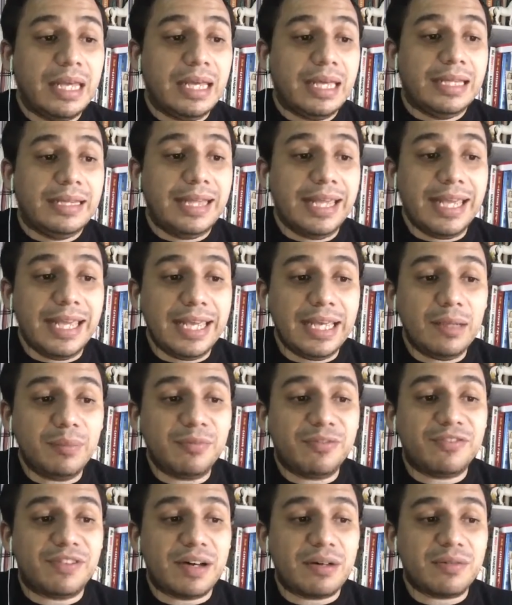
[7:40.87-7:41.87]
They helped
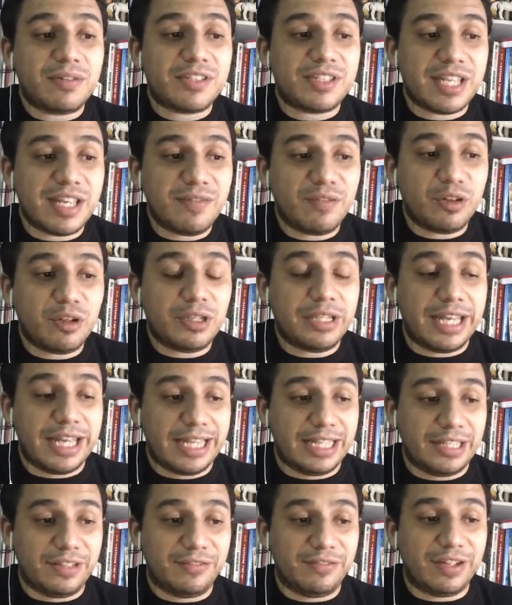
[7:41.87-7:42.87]
found several
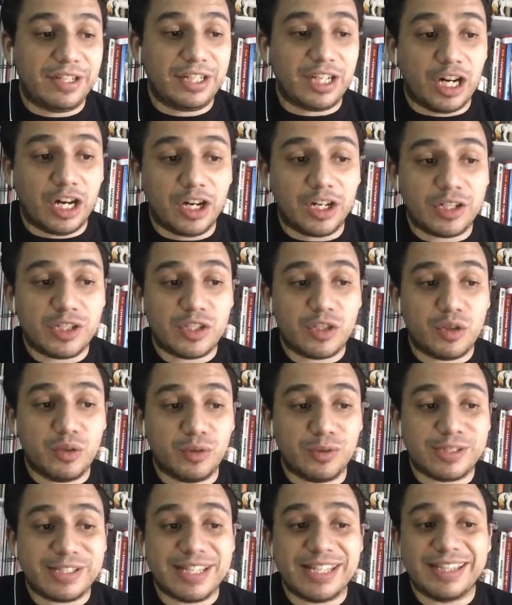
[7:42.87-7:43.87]
elephant art
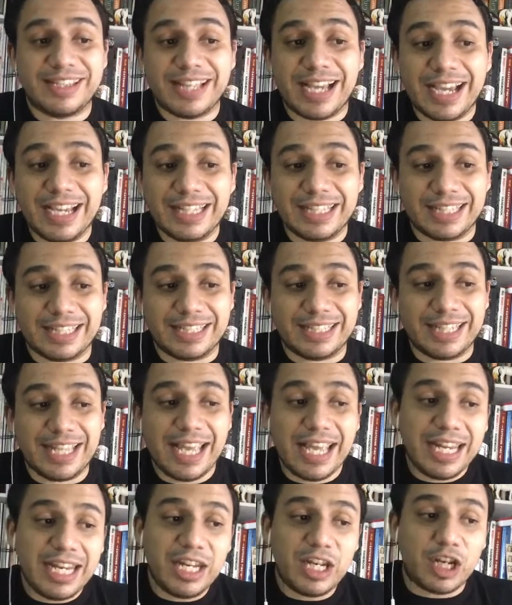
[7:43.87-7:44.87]
schools in Thailand
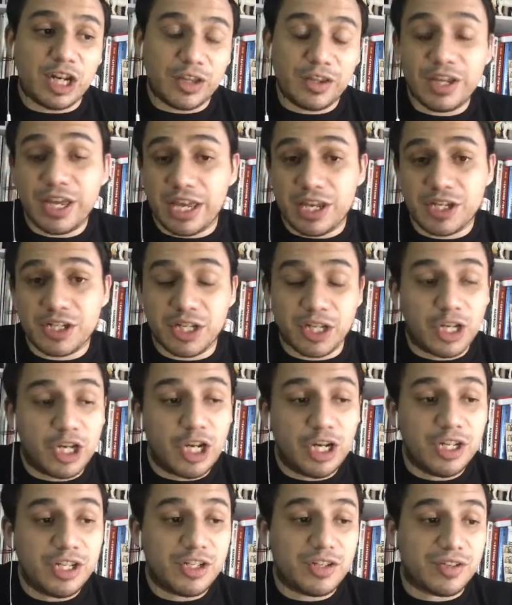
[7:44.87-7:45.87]
and in other Asian
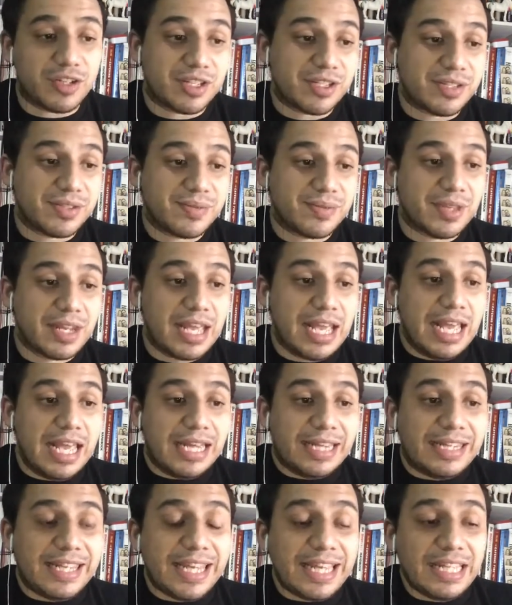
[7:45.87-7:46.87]
countries.
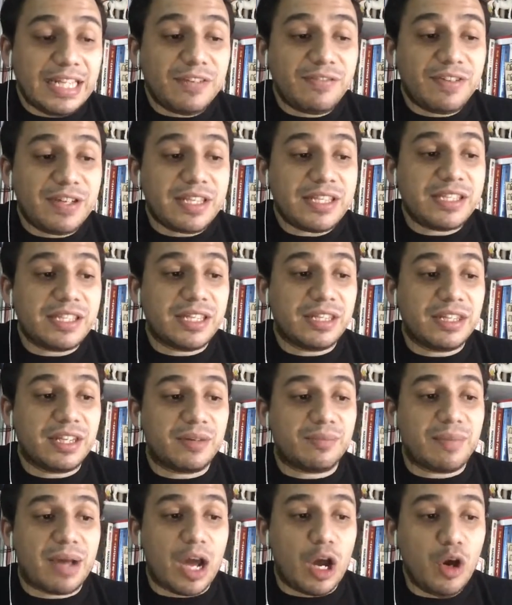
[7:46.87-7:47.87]
The elephants and their
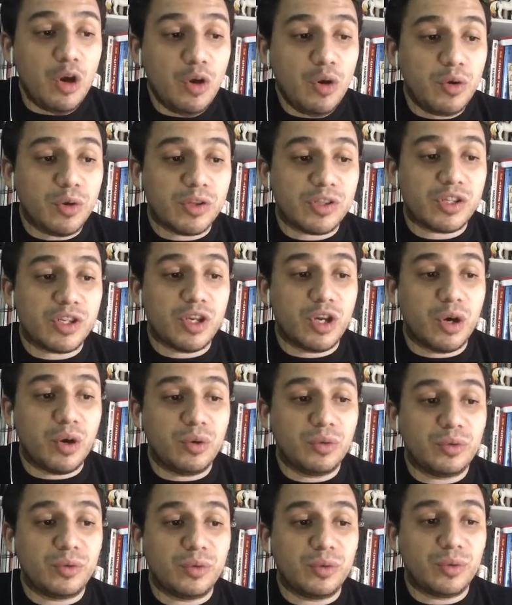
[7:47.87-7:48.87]
mahouts go,
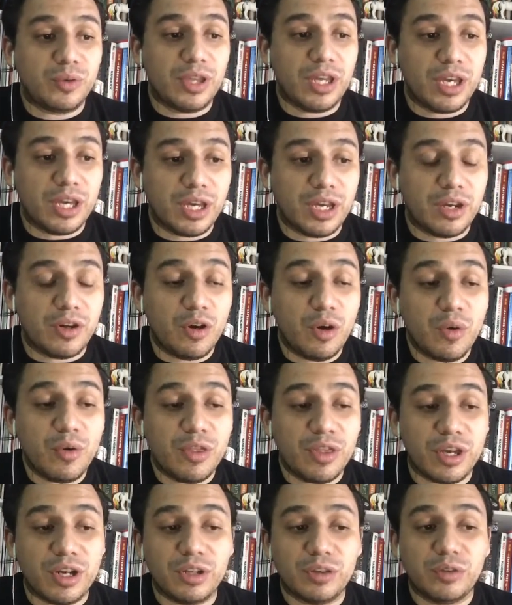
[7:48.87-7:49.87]
to the, go
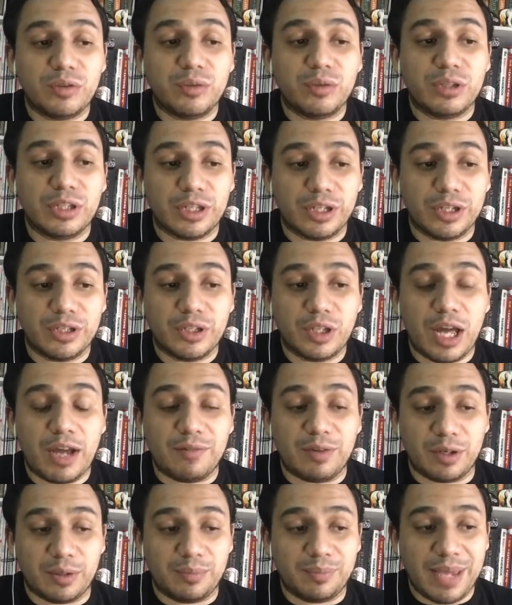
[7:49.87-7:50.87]
there to learn
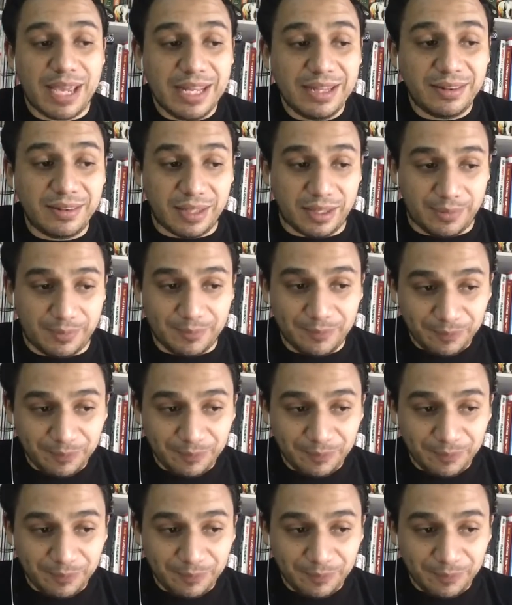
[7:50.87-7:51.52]
about painting